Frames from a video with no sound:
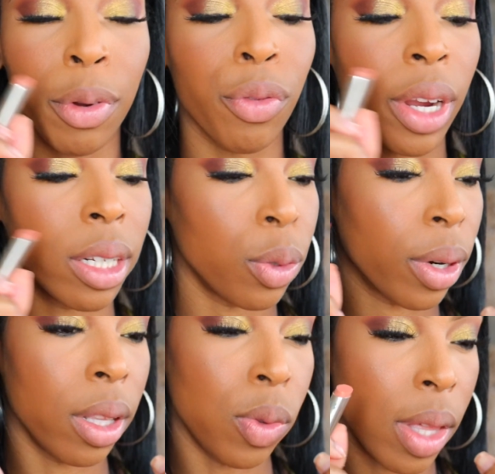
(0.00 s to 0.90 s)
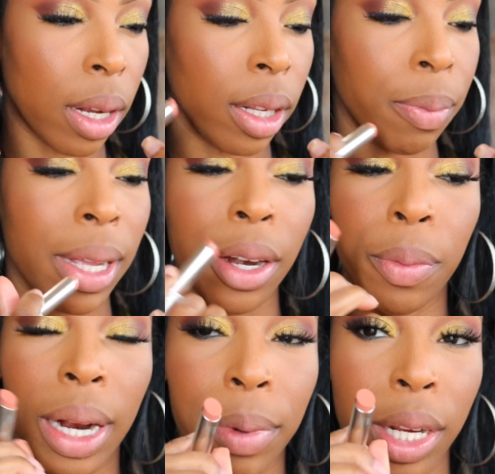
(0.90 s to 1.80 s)
afraid to wear this without a lip liner,
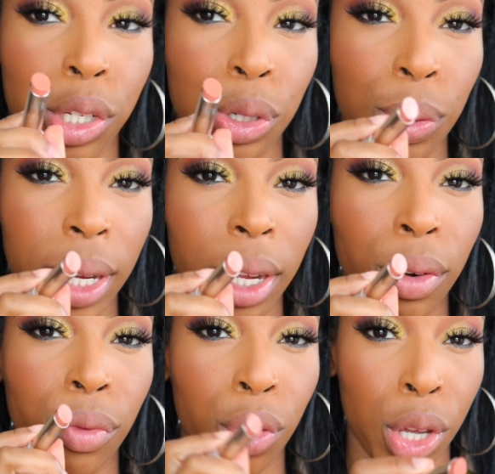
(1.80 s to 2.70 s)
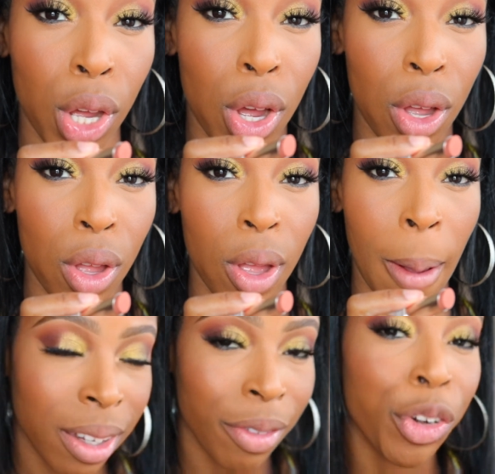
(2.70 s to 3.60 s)
but I'm gonna do it for y'all.
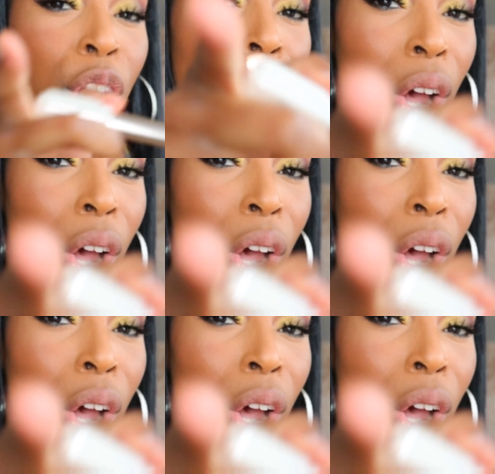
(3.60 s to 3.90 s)
For